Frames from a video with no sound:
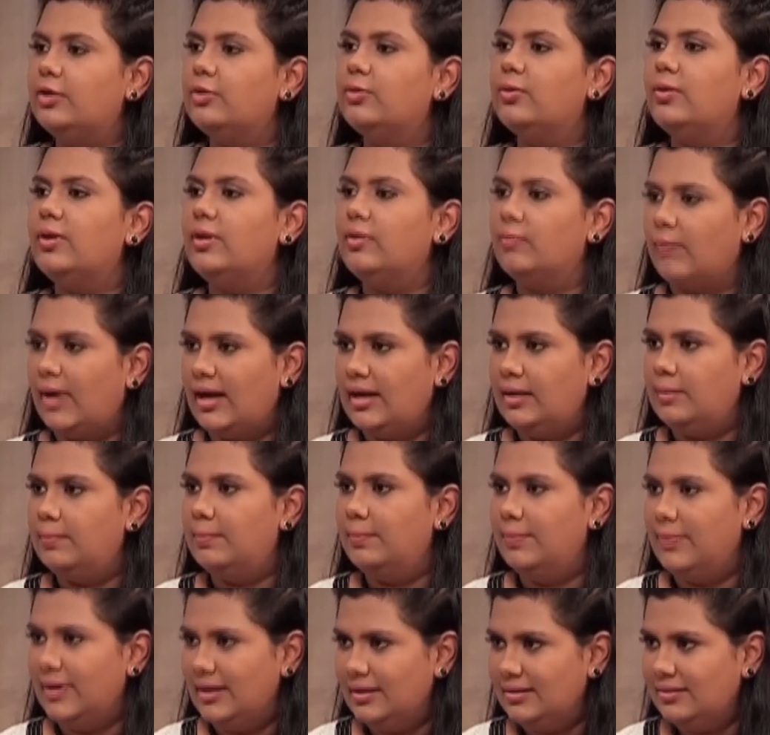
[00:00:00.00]

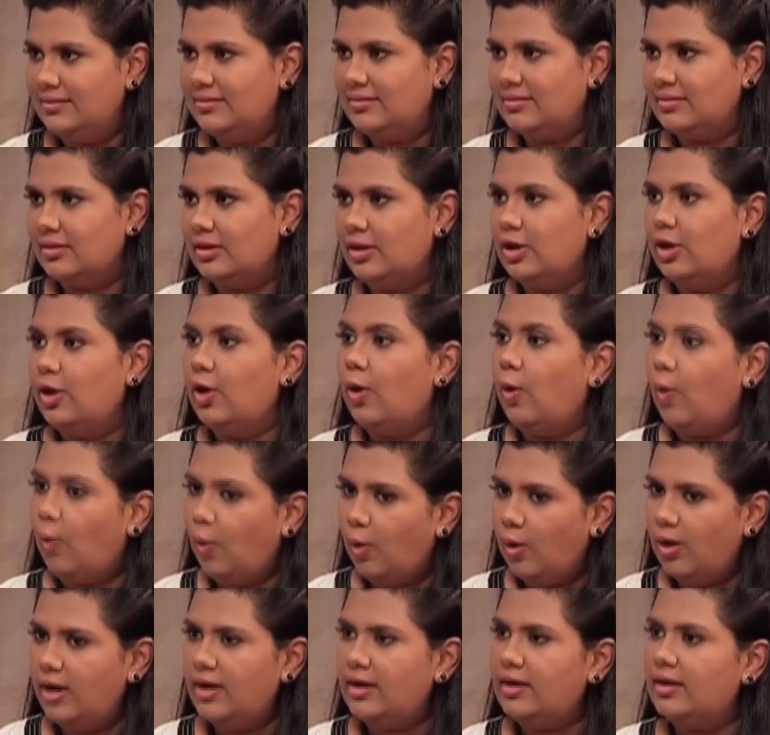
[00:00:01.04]
invite bids
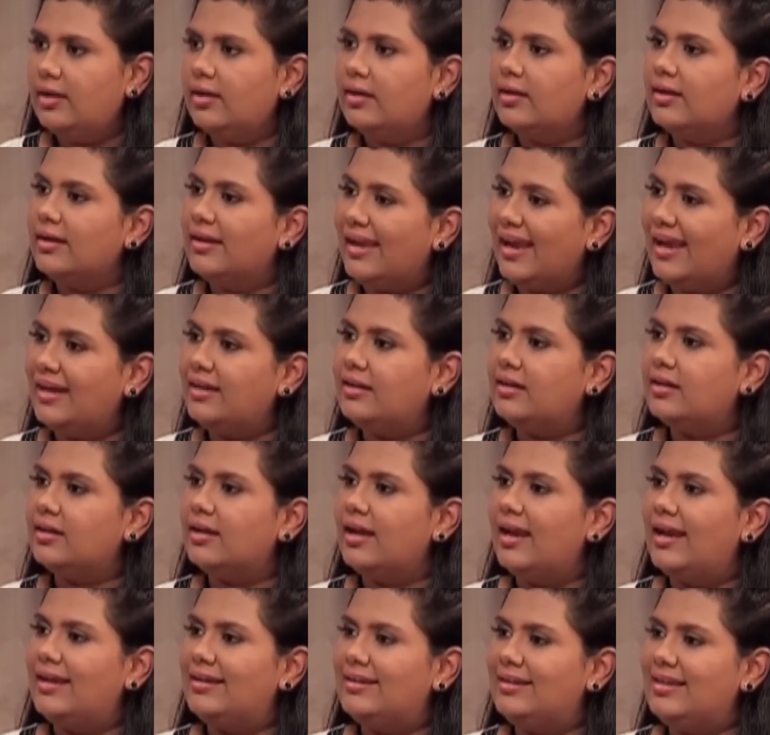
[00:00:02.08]
or get
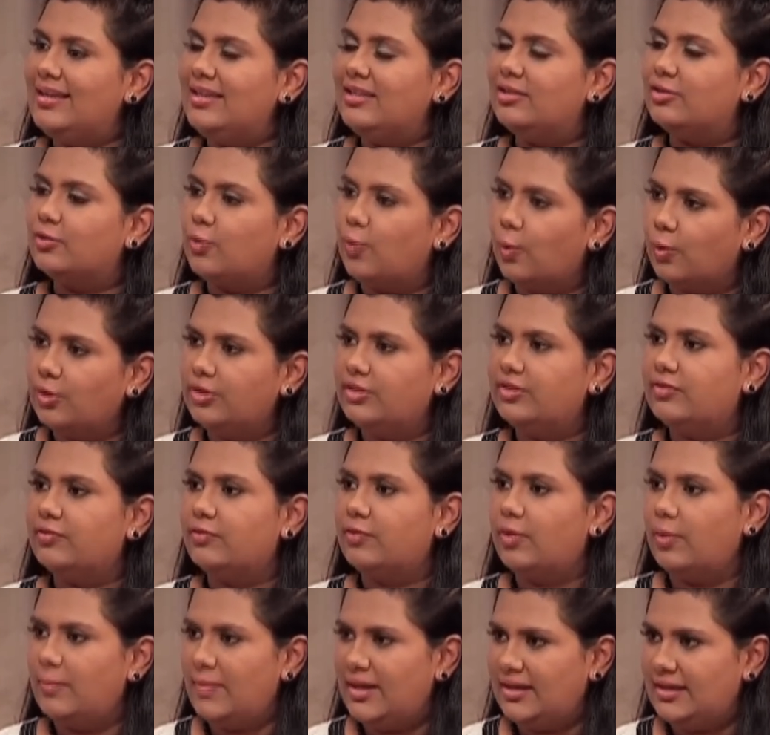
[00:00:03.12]
at least quotes
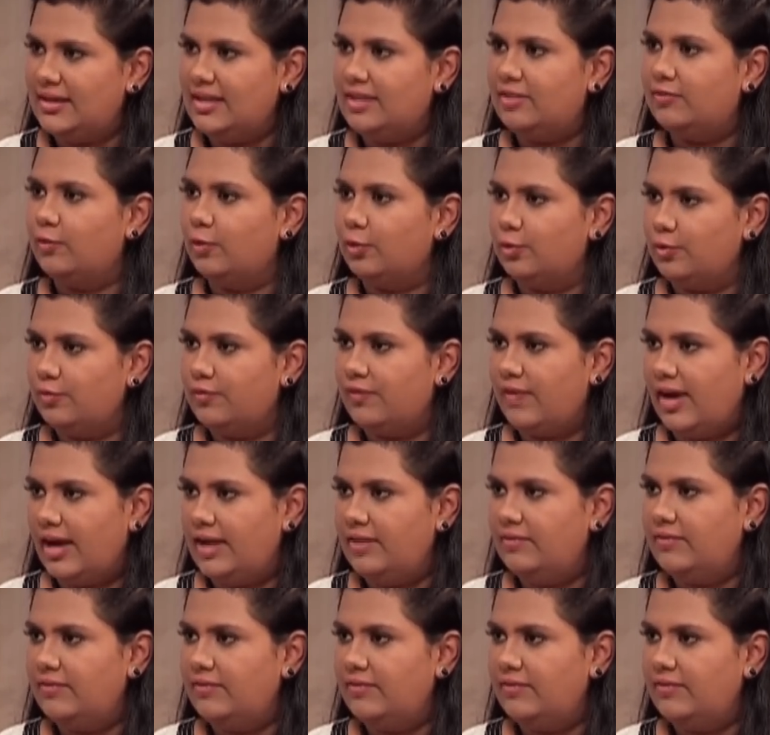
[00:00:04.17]
from at least 4 to 5